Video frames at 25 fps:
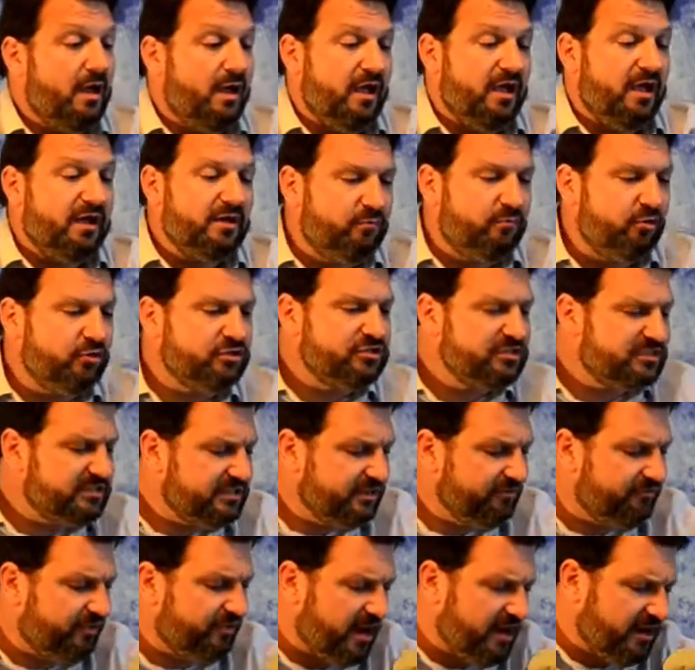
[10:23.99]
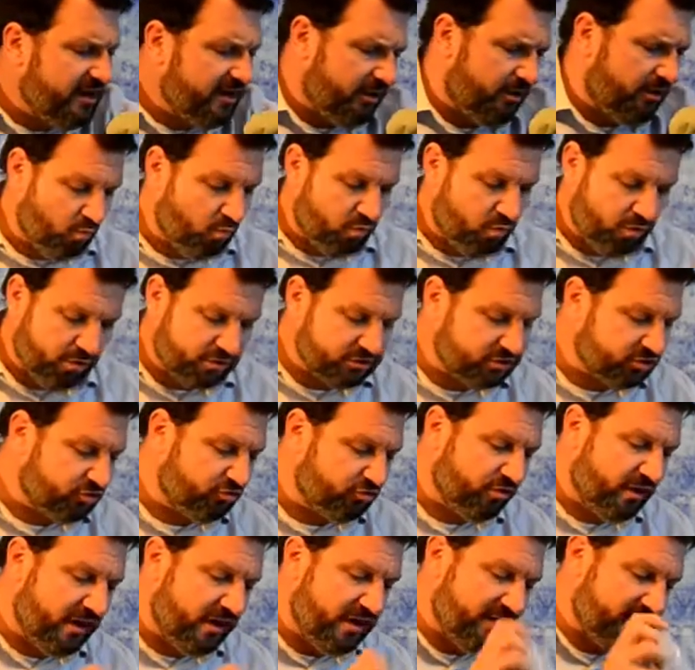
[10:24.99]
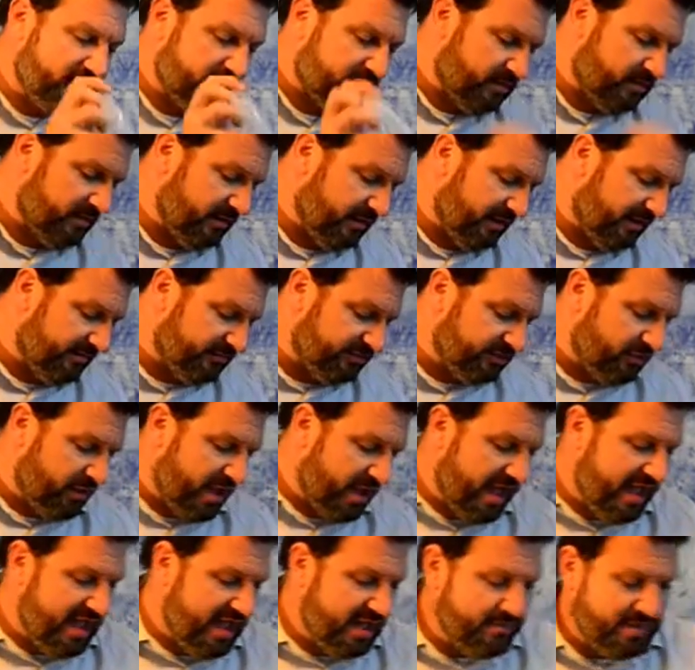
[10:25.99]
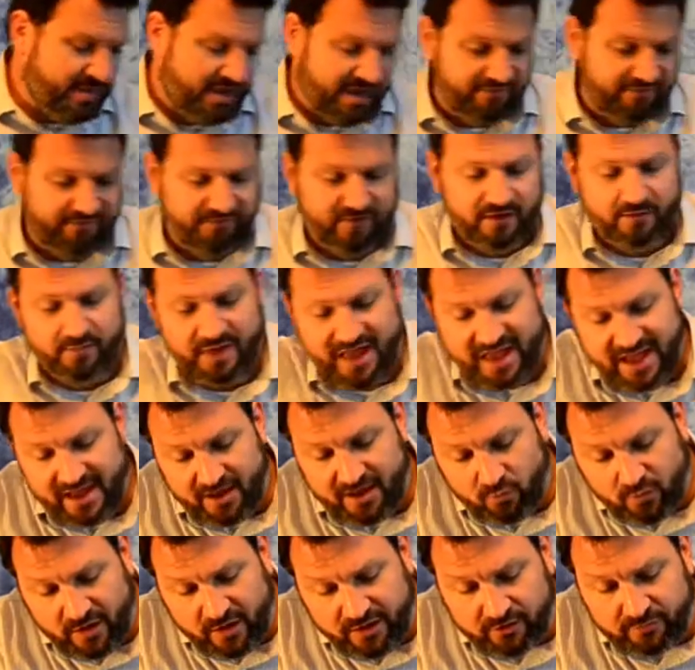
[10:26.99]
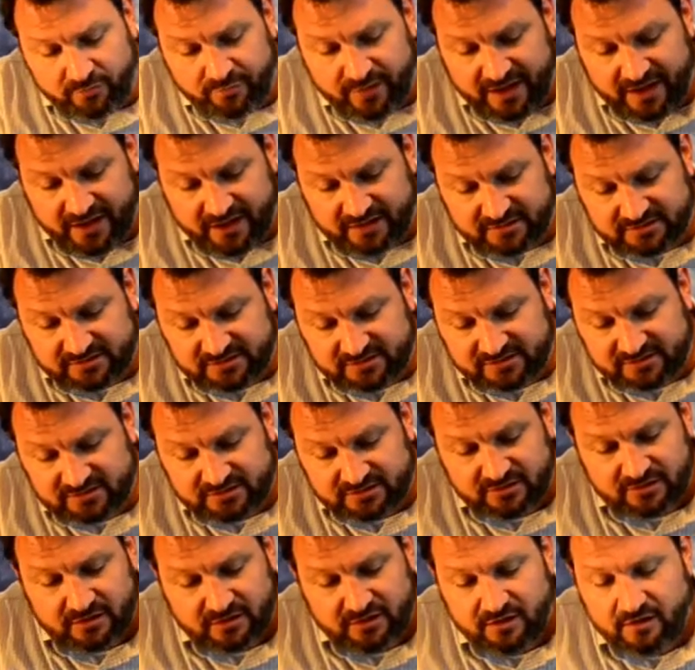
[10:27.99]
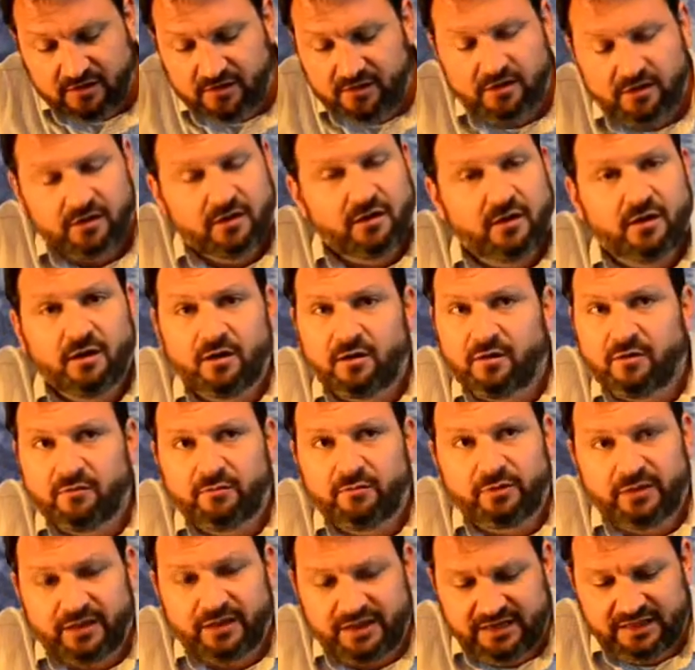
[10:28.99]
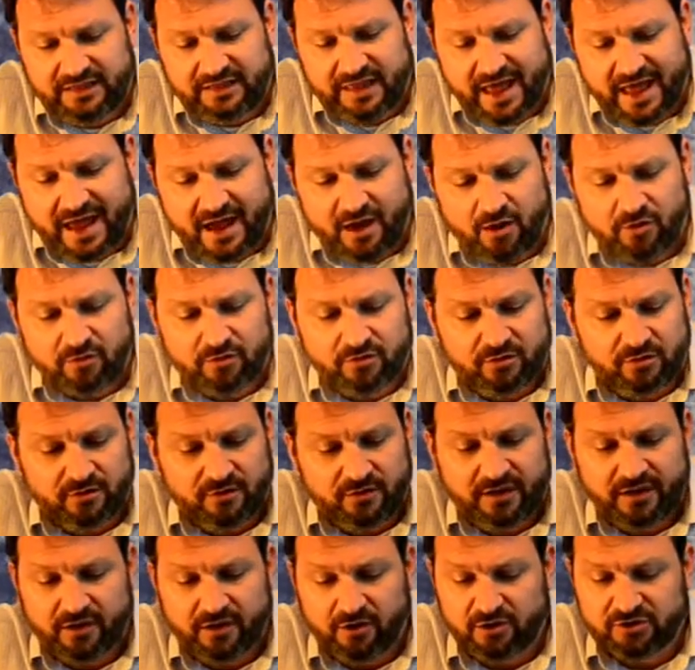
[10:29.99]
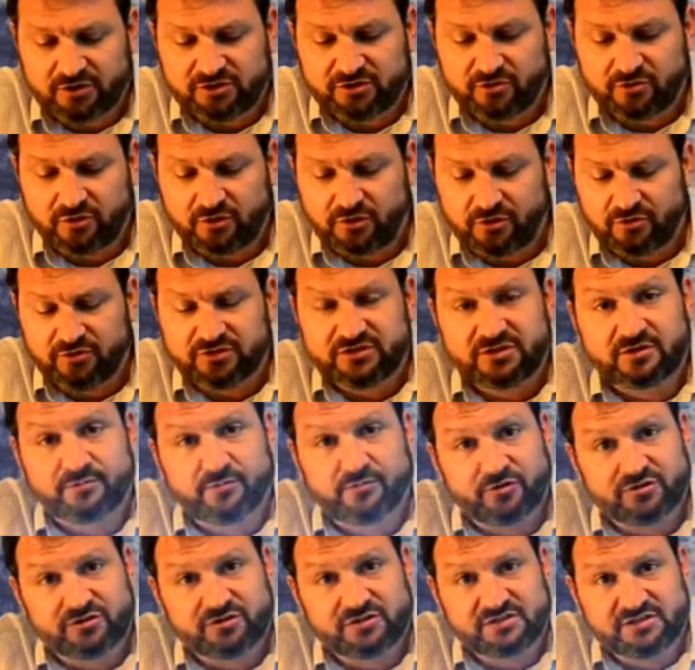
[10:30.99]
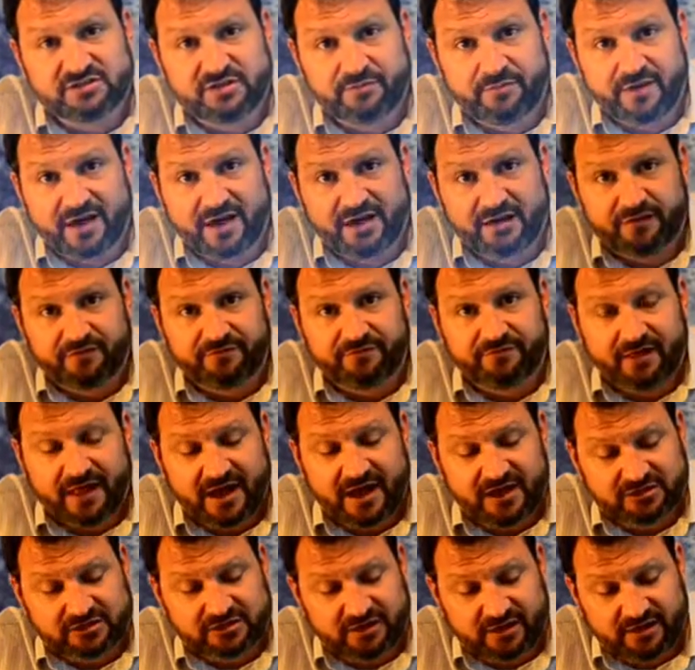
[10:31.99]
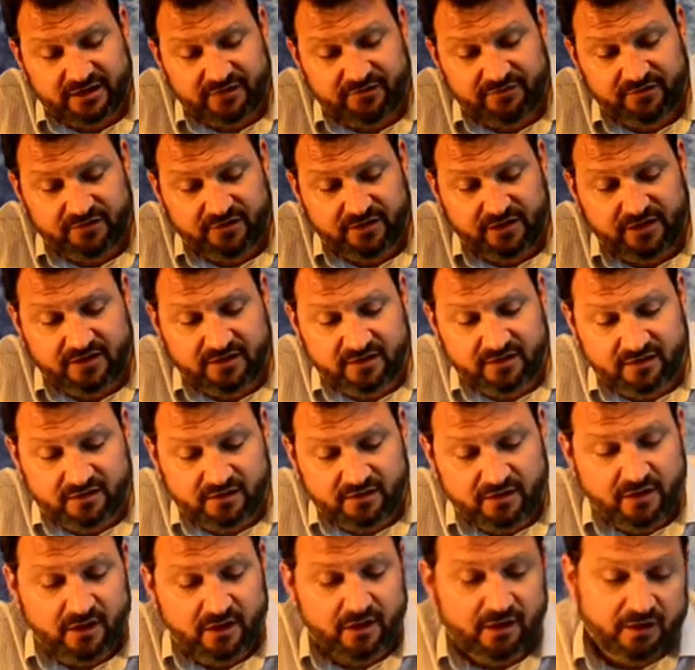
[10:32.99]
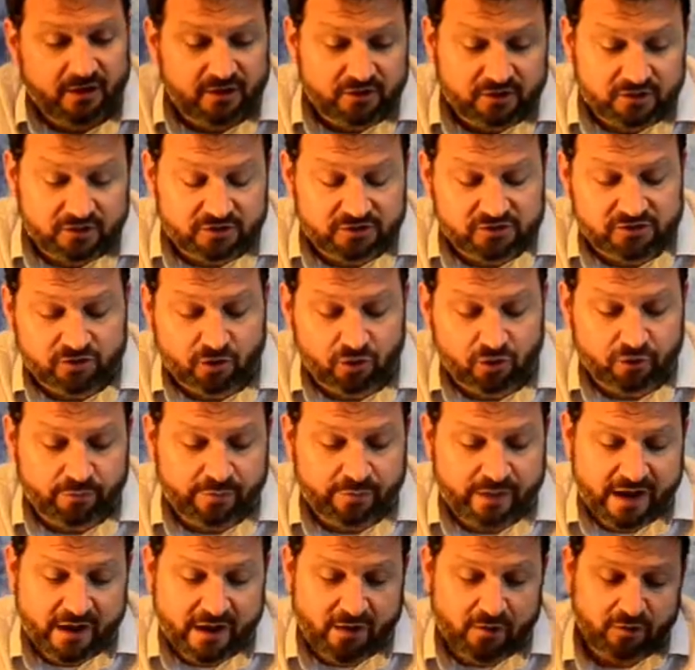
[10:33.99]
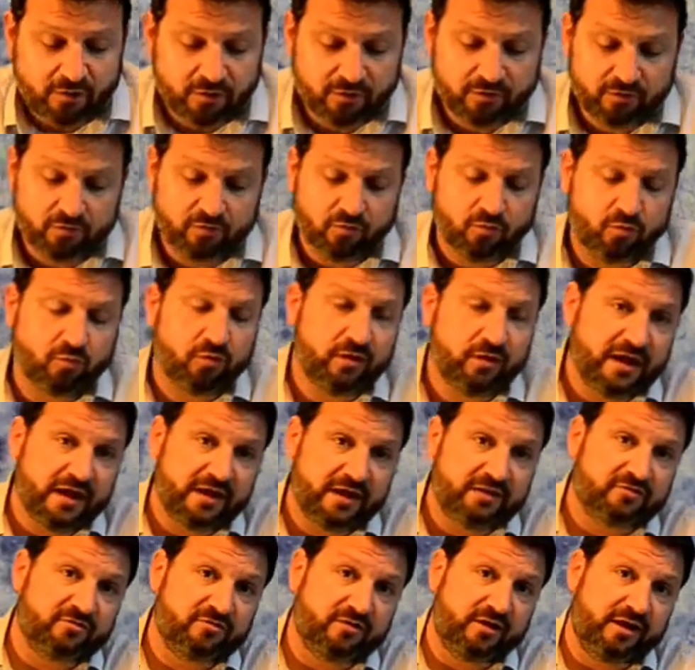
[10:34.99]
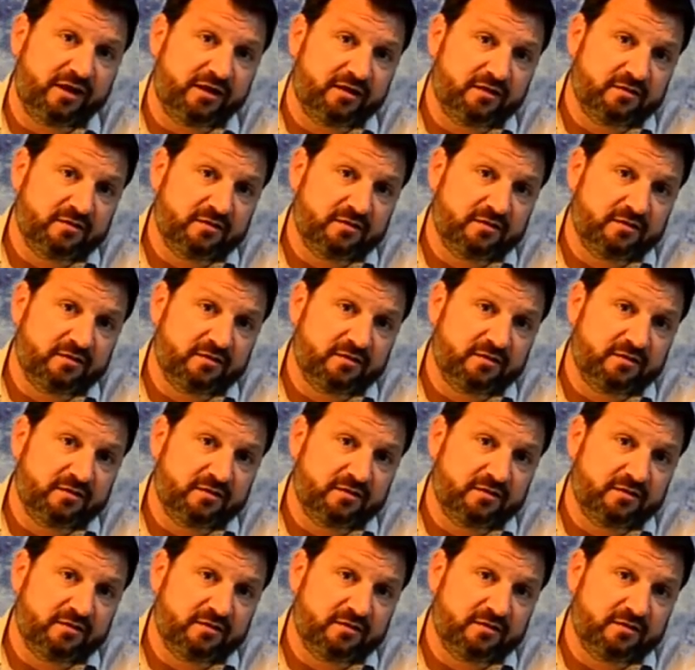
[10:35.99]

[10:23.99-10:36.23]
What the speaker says: An emergency radio. Works great. It gives you AM, FM, and weather bands. Plenty loud. It also includes an emergency backup flashlight if you need it. Solar powered or hand crank.